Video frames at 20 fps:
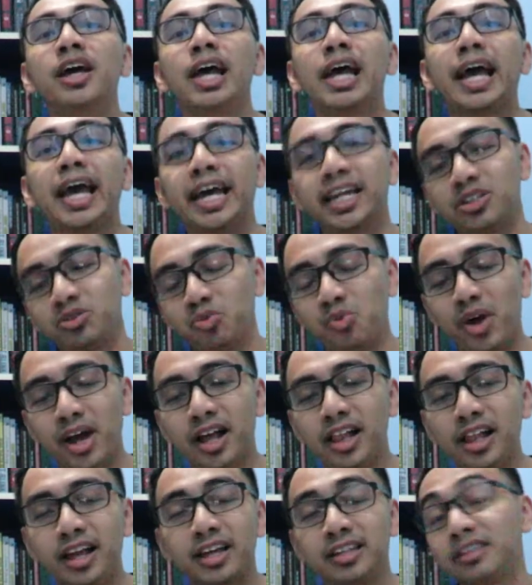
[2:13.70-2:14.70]
as
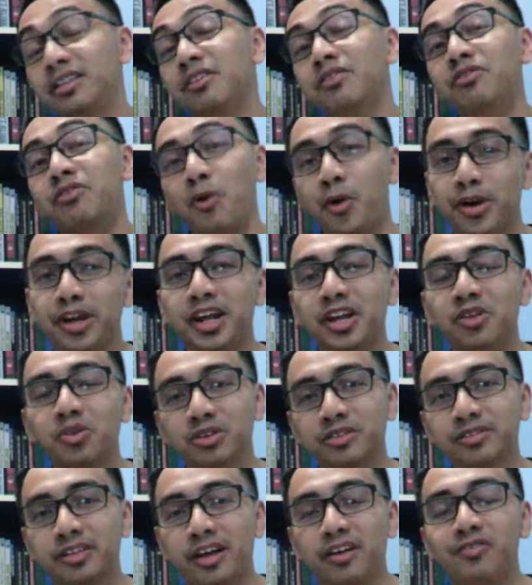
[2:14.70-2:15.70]
well as avoiding
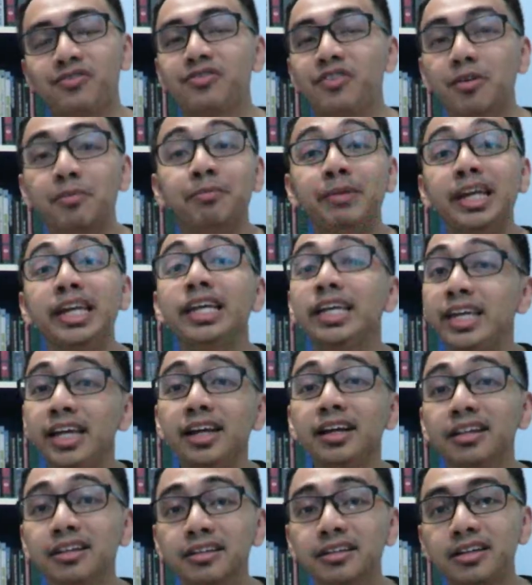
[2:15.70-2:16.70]
yourself from being
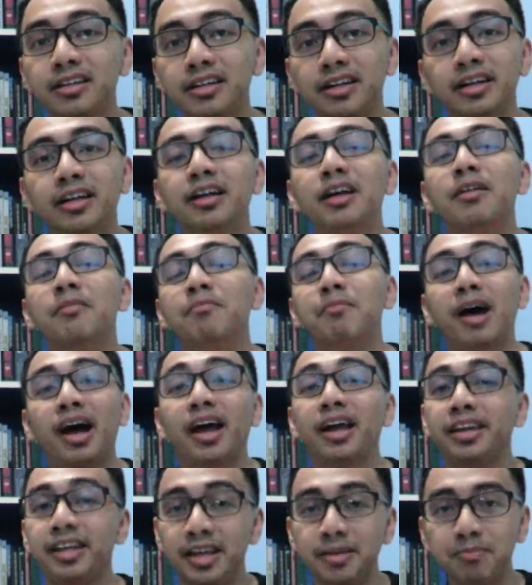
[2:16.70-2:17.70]
killed
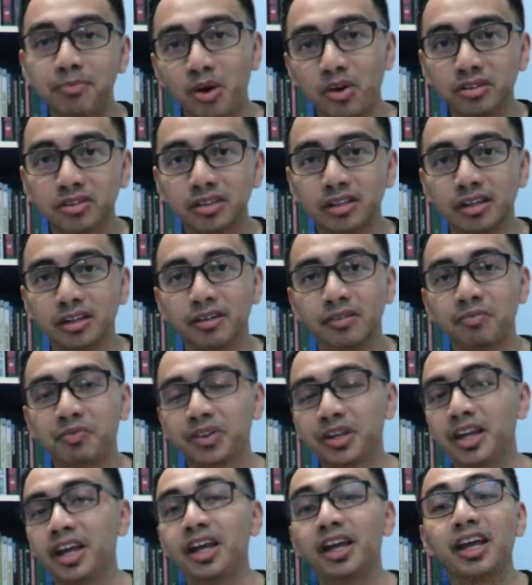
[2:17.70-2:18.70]
by the imposter.
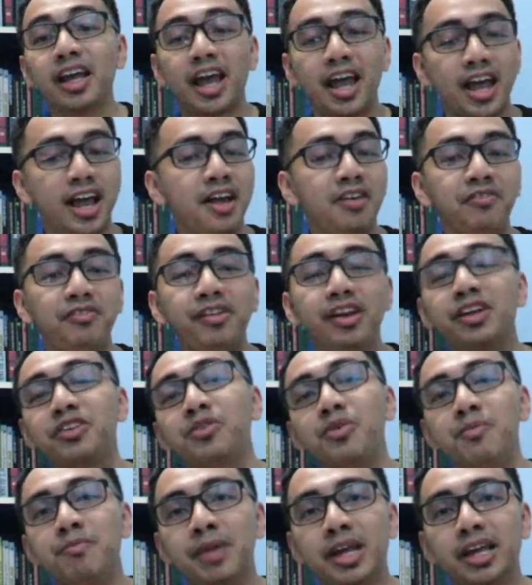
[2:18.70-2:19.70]
Okay, every
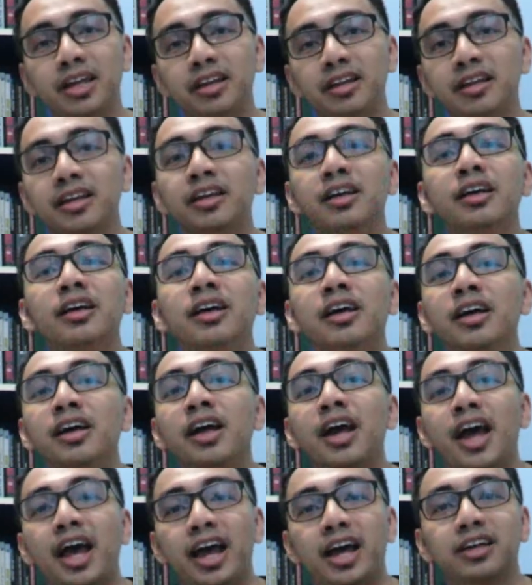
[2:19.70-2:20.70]
crewmate
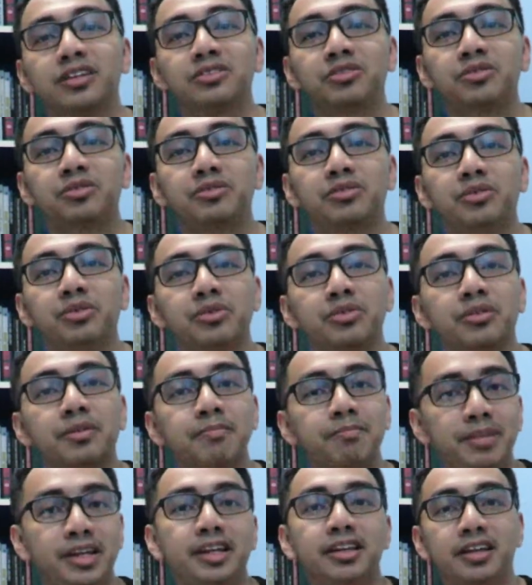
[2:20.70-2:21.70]
has to
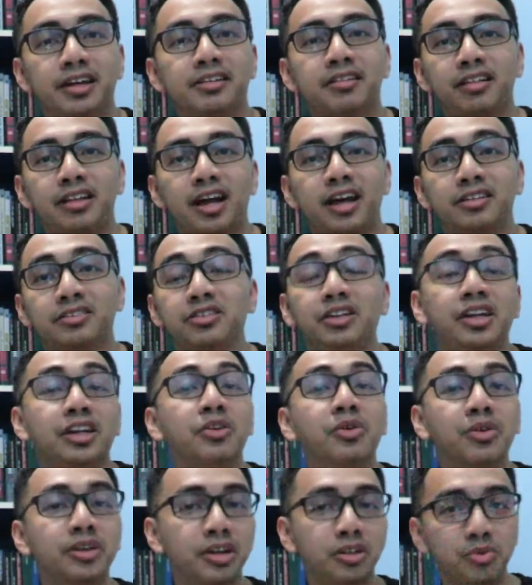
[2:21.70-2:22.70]
complete their tasks in
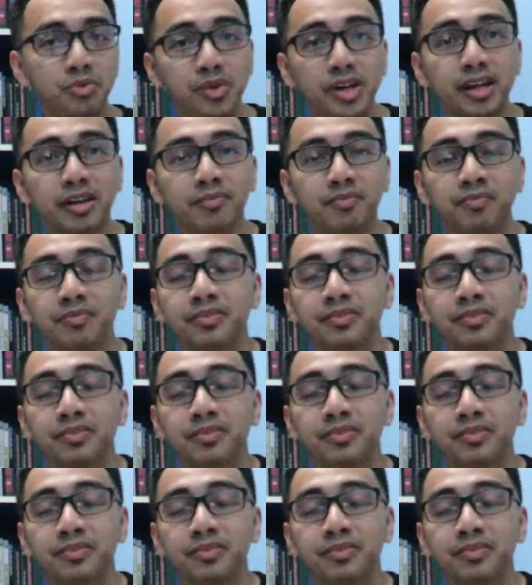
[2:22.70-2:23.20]
order to win.